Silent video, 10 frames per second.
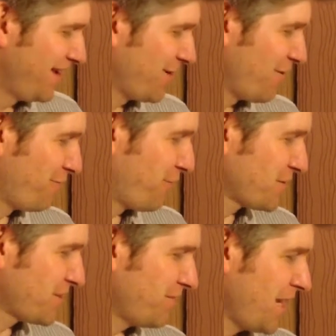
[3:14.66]
You're a
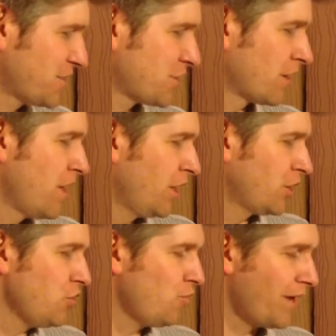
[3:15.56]
force of nature.
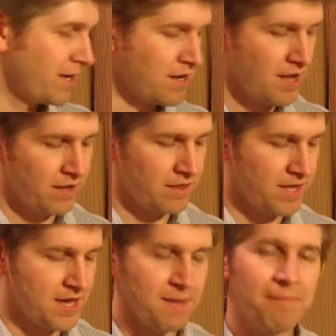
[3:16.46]
You win
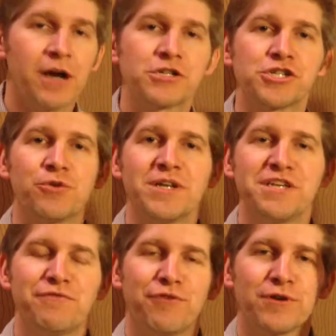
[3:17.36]
the March
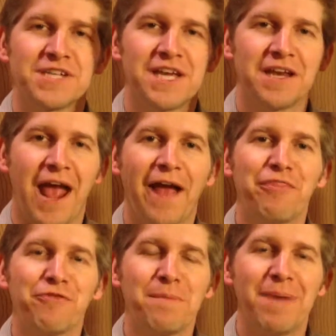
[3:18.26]
2014
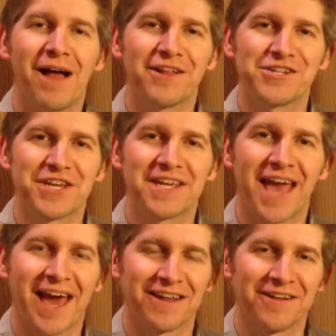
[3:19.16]
Anthropology
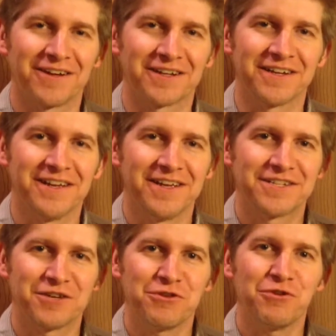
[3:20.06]
catalog,
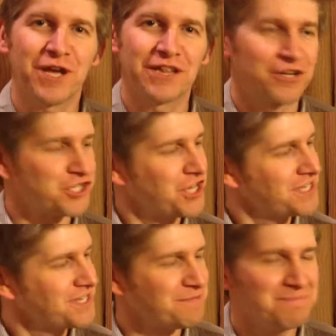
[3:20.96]
so you can look
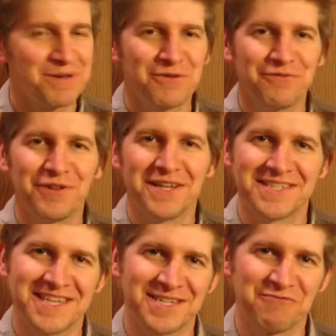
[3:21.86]
just as beautiful
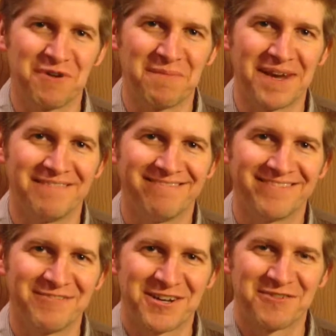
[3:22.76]
as this woman
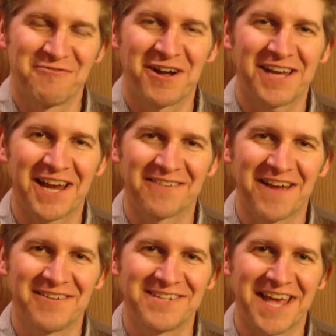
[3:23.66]
when you're walking
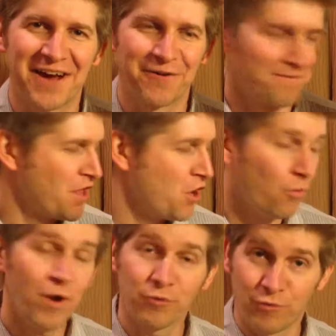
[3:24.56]
around town.
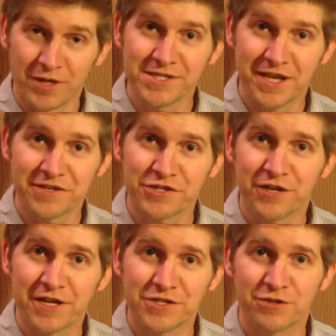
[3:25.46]
What was
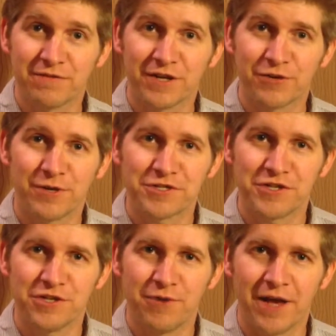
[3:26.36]
yesterday's trivia
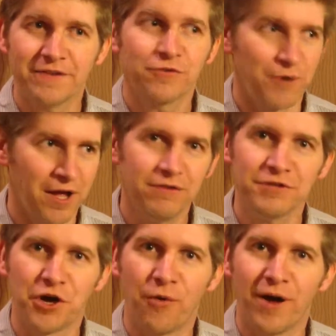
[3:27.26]
question, you ask? Well,
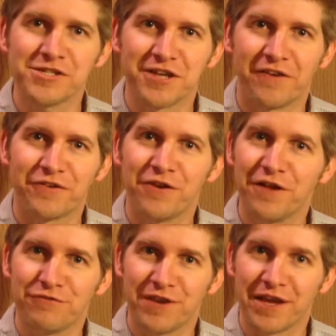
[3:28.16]
go watch
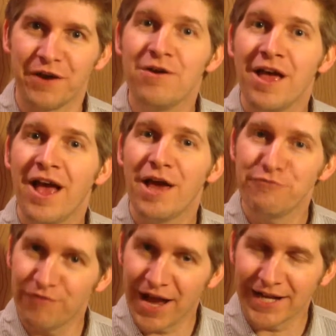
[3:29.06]
yesterday's video
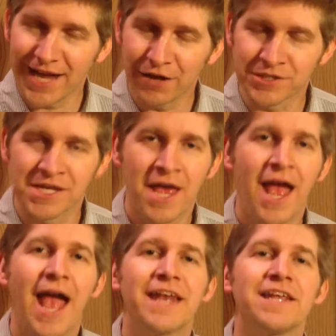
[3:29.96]
and find out.
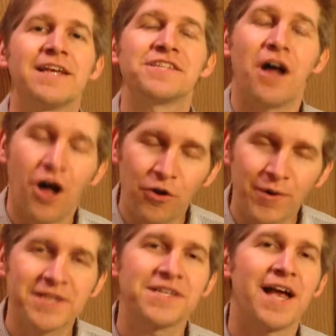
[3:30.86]
And as
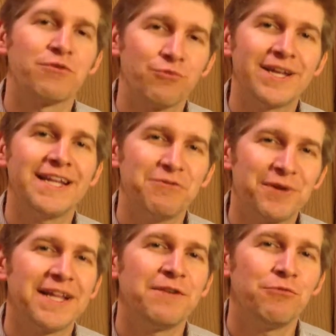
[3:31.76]
always, I really,
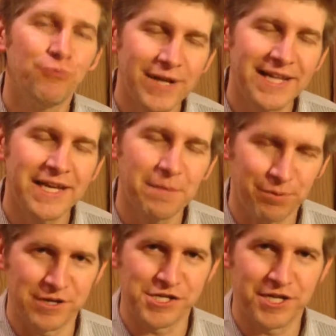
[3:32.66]
really, really
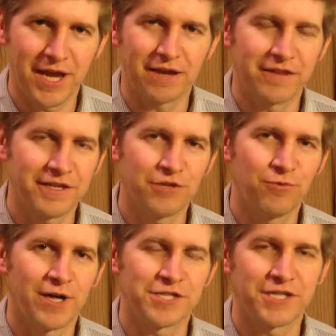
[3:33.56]
appreciate that you
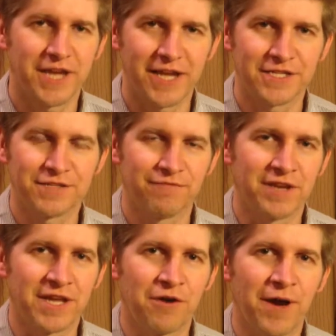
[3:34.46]
watched today's
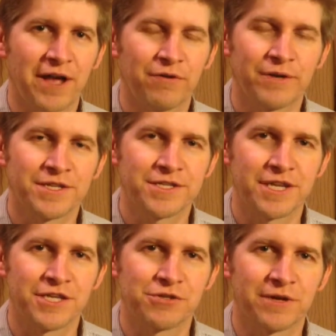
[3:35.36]
video. I
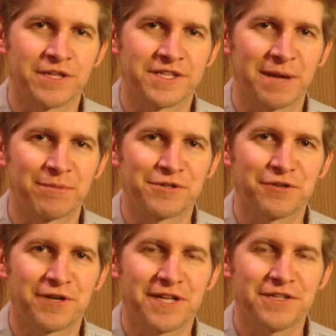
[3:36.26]
always enjoy this
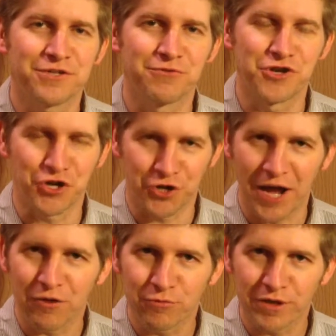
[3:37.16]
opportunity to nerd
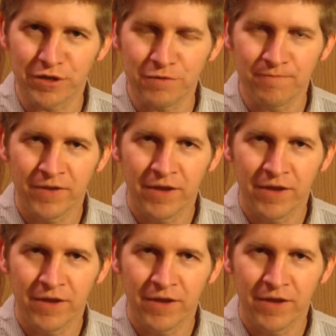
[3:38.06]
out with you.